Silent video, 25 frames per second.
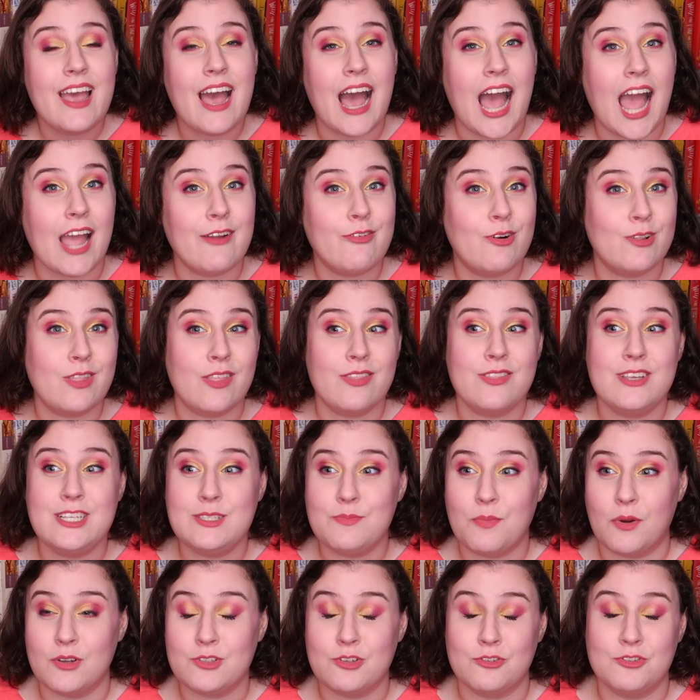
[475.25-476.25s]
I've heard that
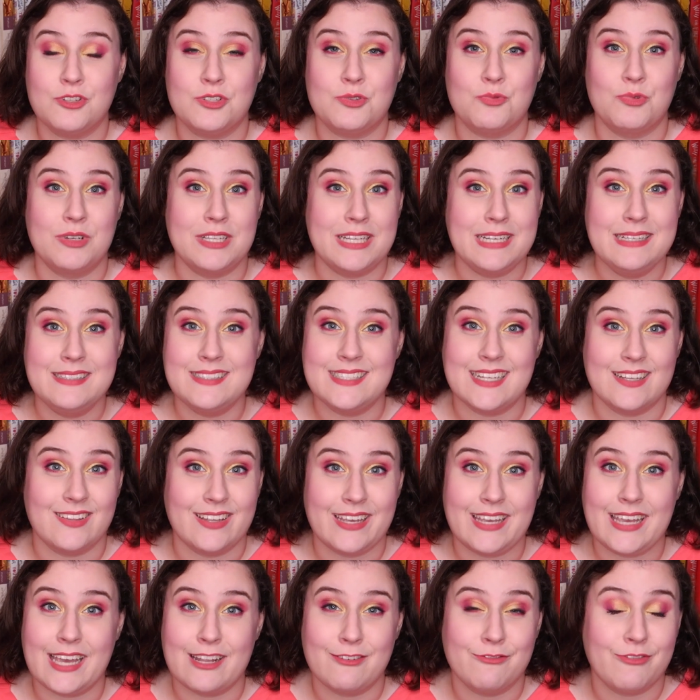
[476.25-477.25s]
these books are just really
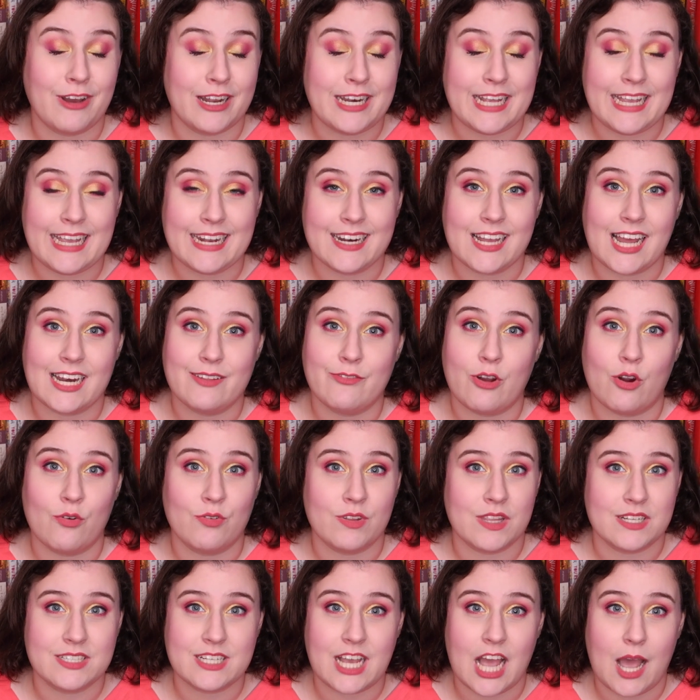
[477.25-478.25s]
silly and funny and kind of
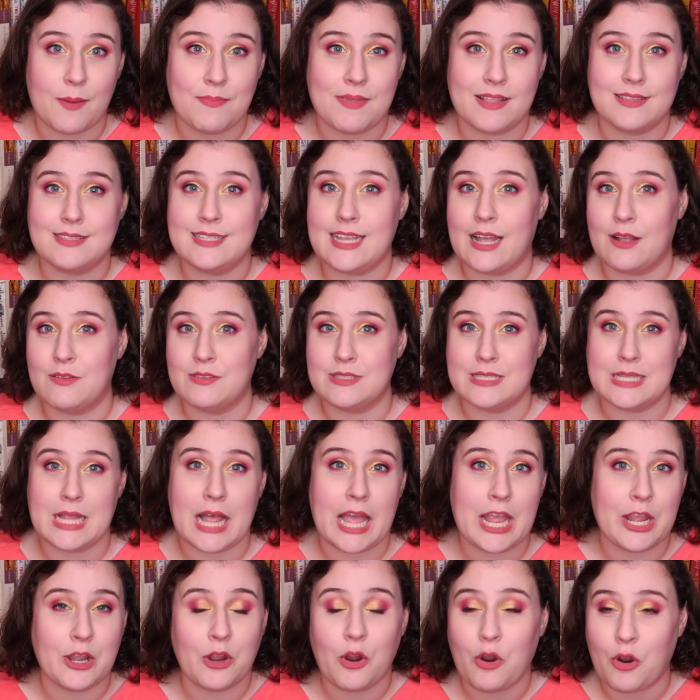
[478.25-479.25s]
over the top. That sounds
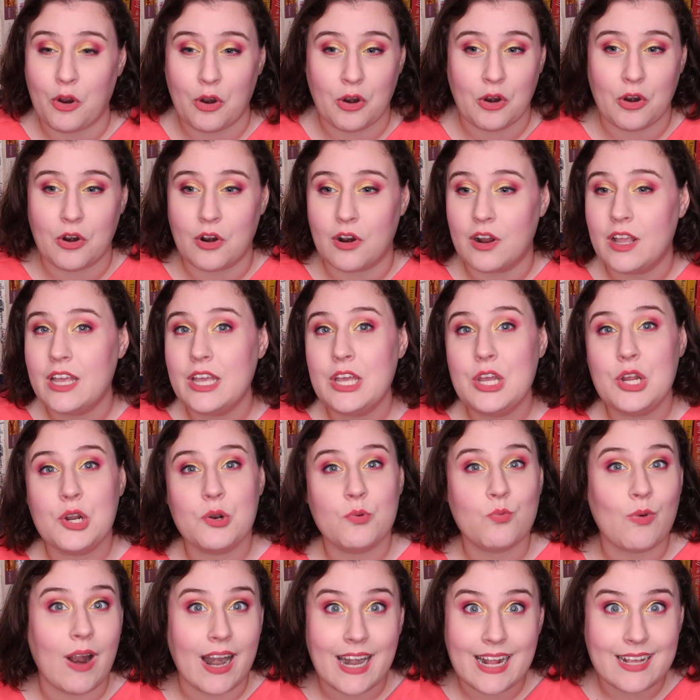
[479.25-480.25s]
like her
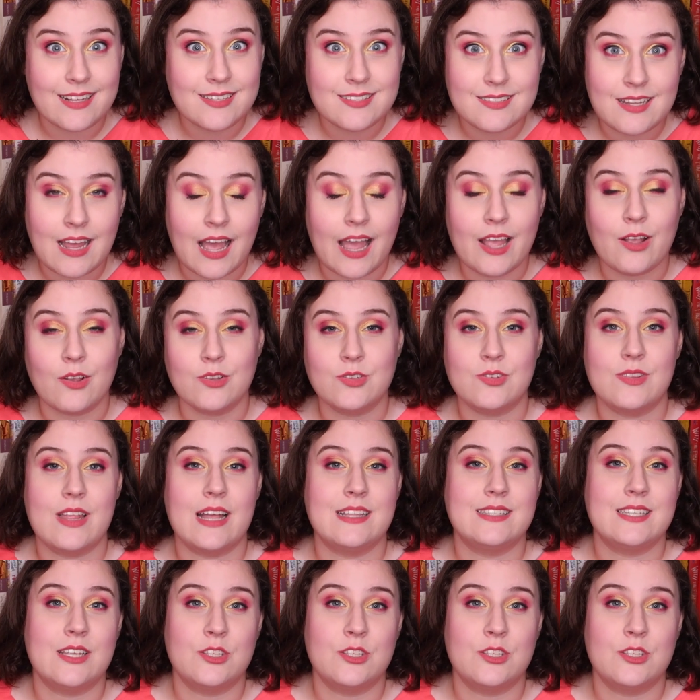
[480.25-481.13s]
writing style, so that